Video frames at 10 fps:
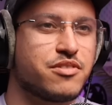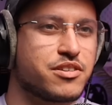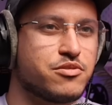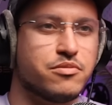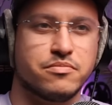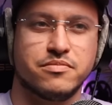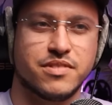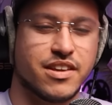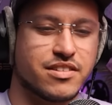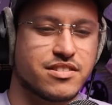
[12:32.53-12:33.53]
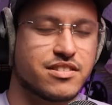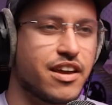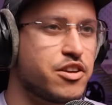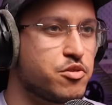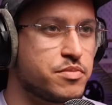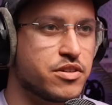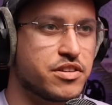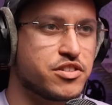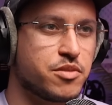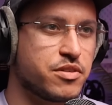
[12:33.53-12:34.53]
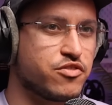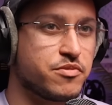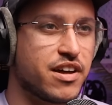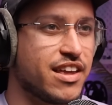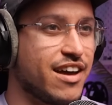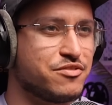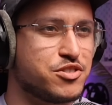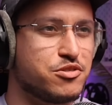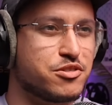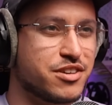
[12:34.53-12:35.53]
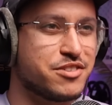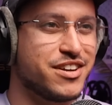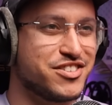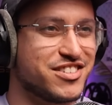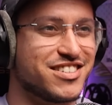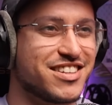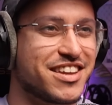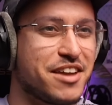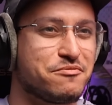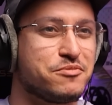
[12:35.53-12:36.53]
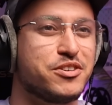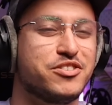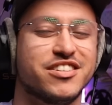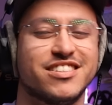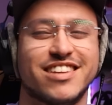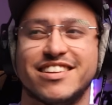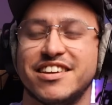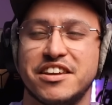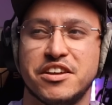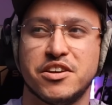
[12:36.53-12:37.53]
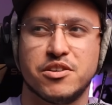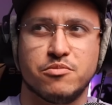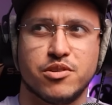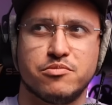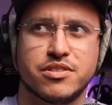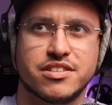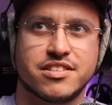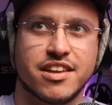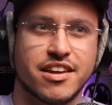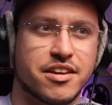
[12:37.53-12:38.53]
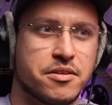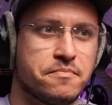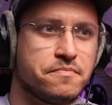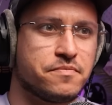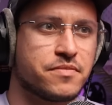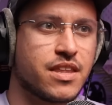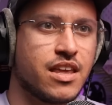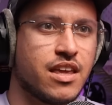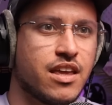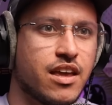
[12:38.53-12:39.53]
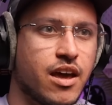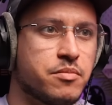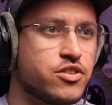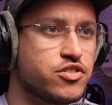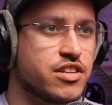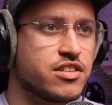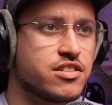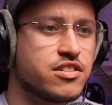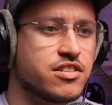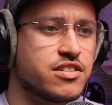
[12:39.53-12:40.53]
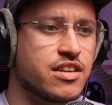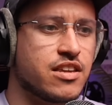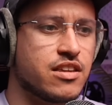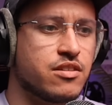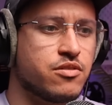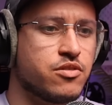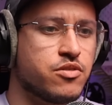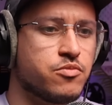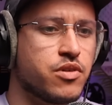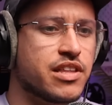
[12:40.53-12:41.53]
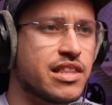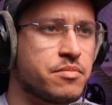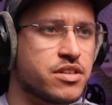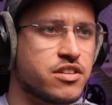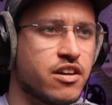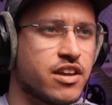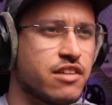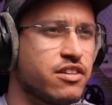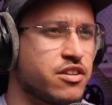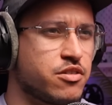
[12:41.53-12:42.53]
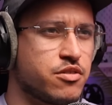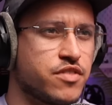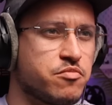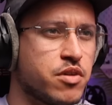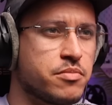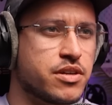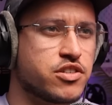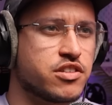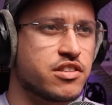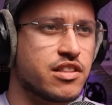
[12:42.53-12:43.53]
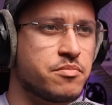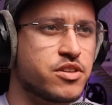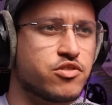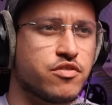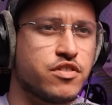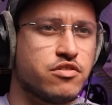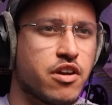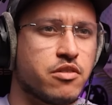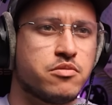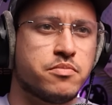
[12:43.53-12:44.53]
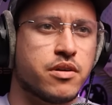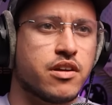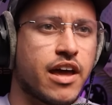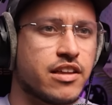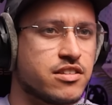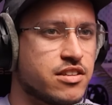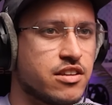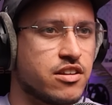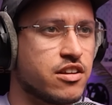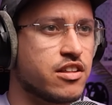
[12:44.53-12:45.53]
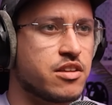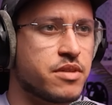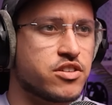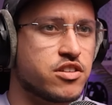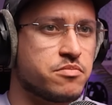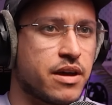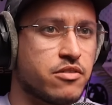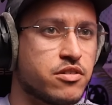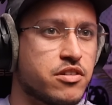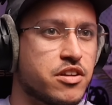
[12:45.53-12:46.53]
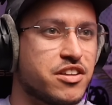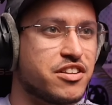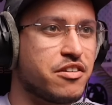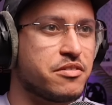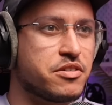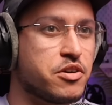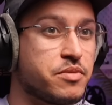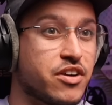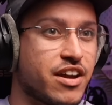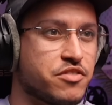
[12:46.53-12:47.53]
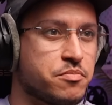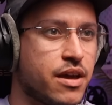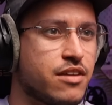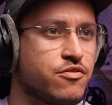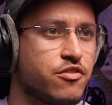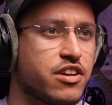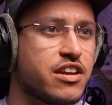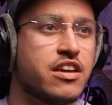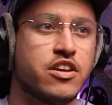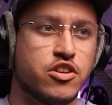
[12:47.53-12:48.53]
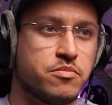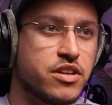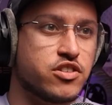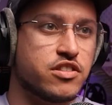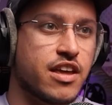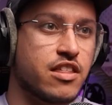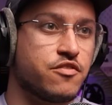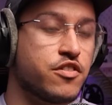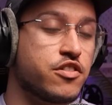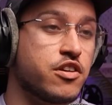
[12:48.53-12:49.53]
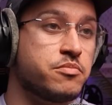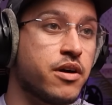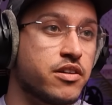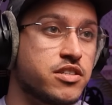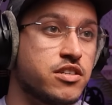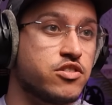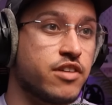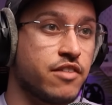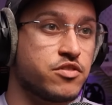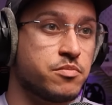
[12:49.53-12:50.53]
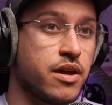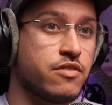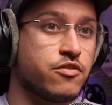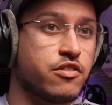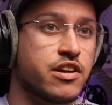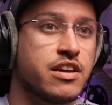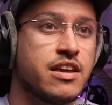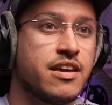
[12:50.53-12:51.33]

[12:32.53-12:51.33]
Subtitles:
quite cool. Nice. I know we've been on this topic for a while. I have two quick questions that came from what you just said. One was I'm interested to see what the limits are here. I don't know if they've published the limits or if you know, but Anthony earlier mentioned about, are we going to have to pay for it? You mentioned there that for third parties, you have to pay for it.